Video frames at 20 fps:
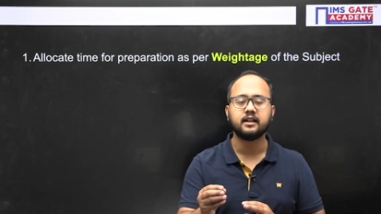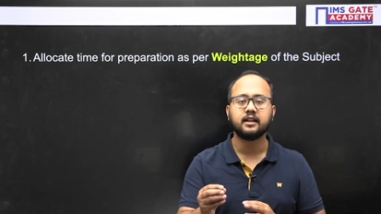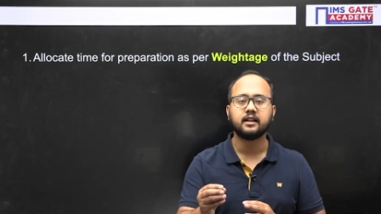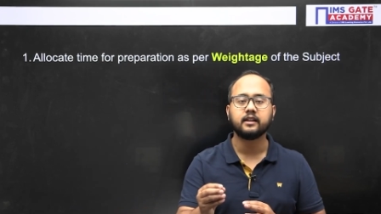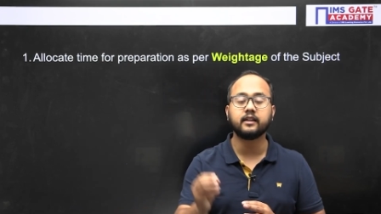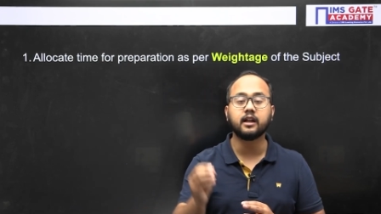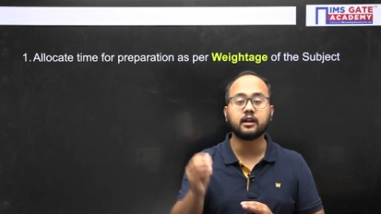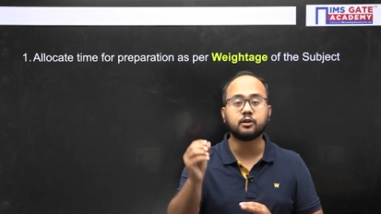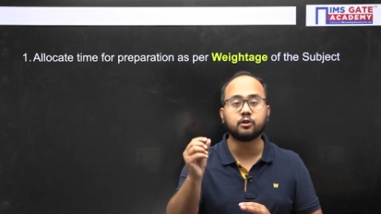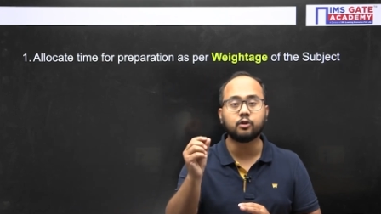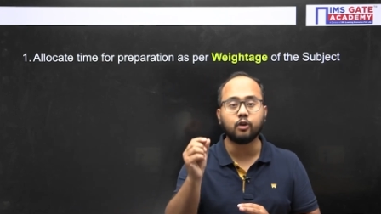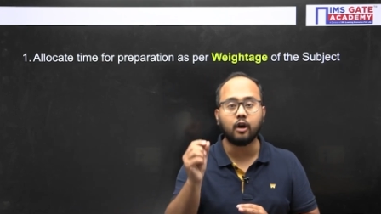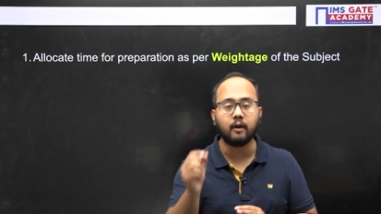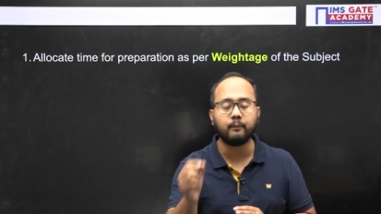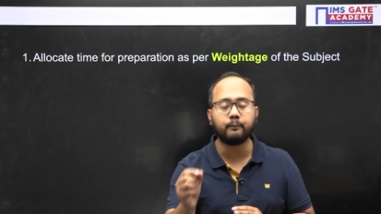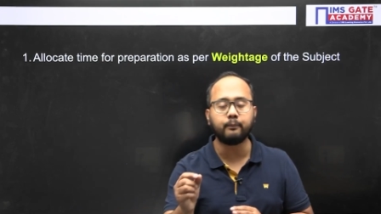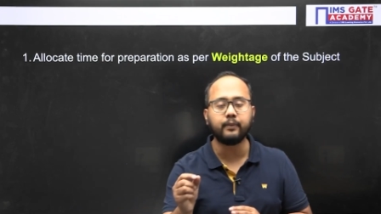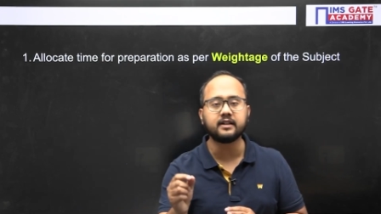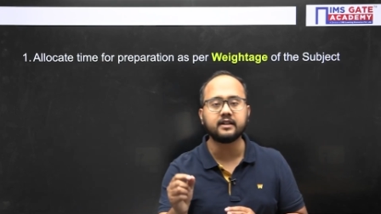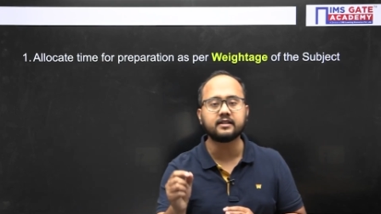the
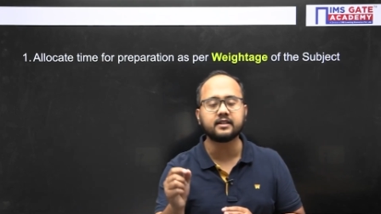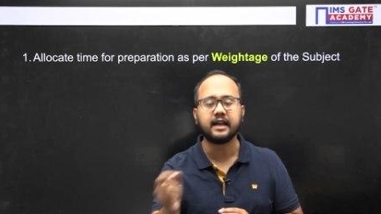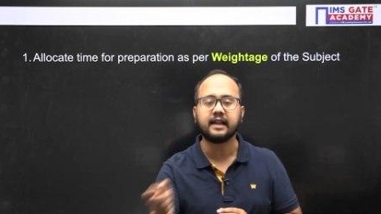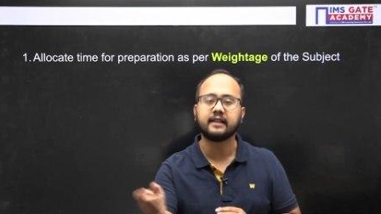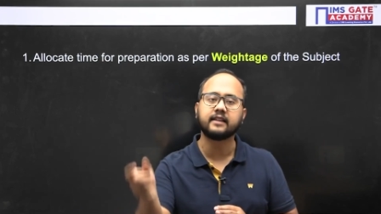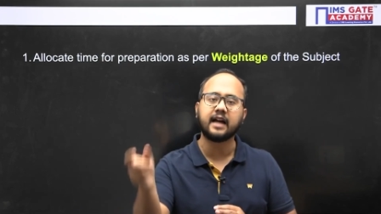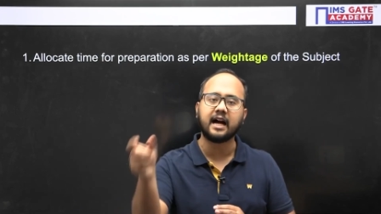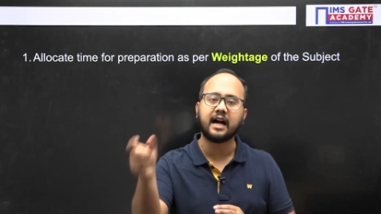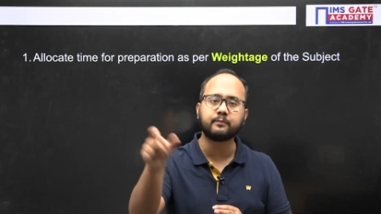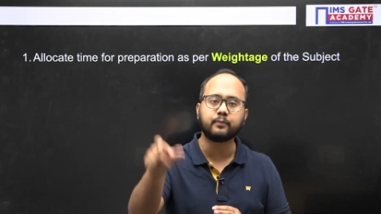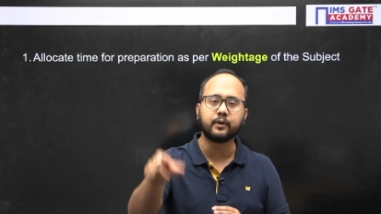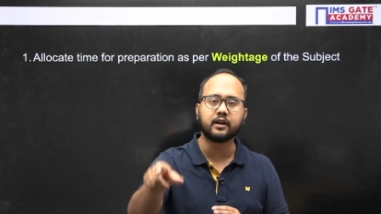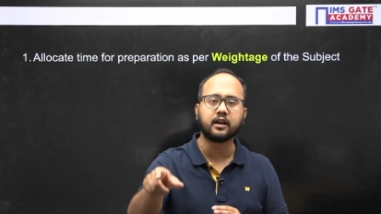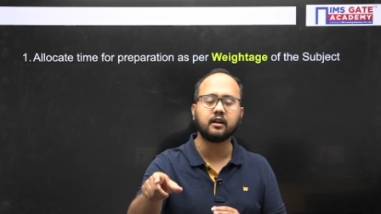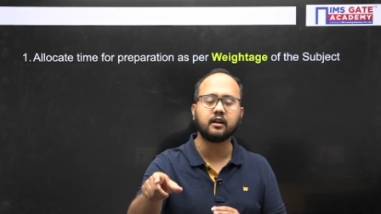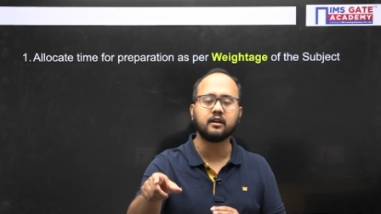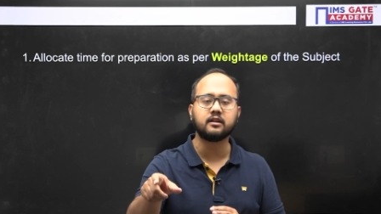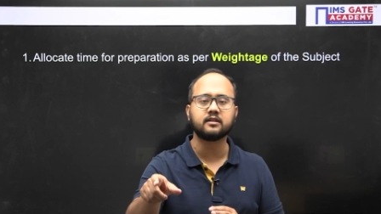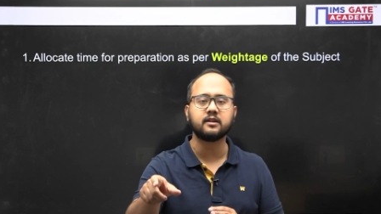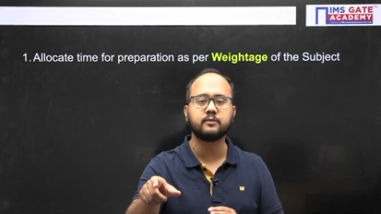topics in that
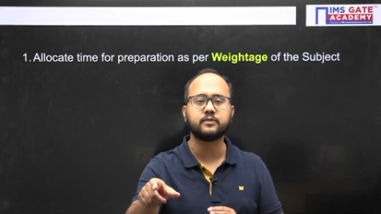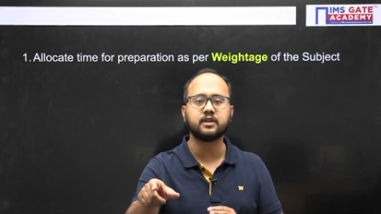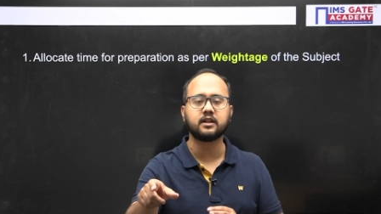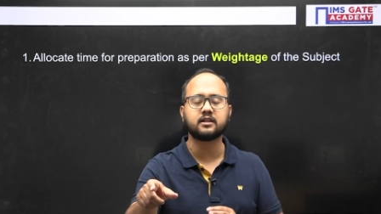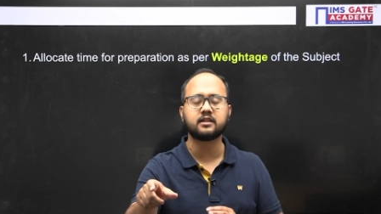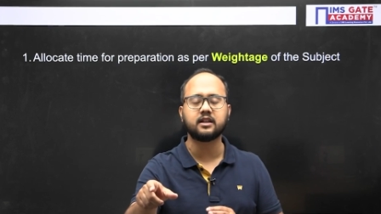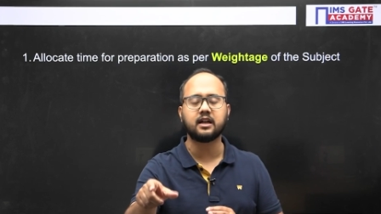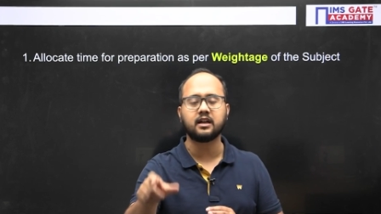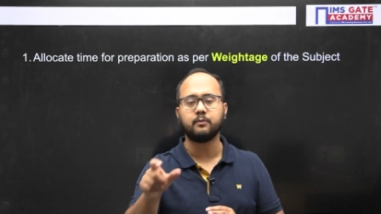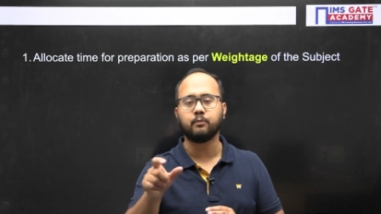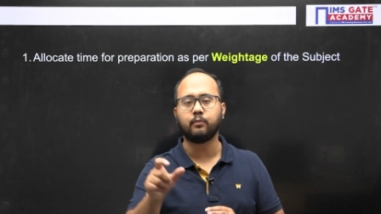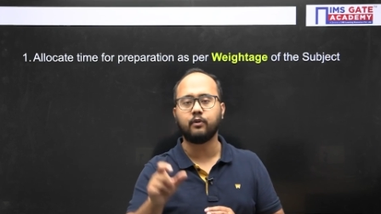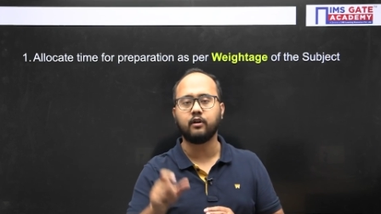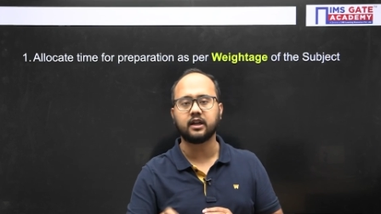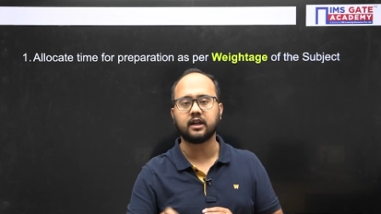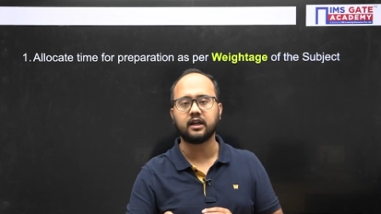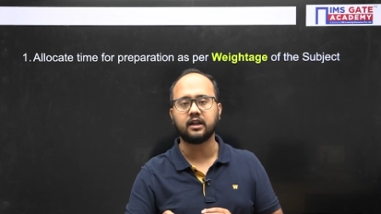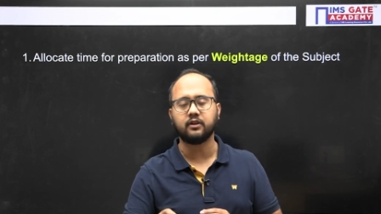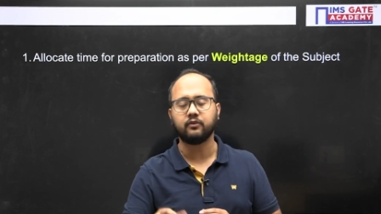particular subjects are important.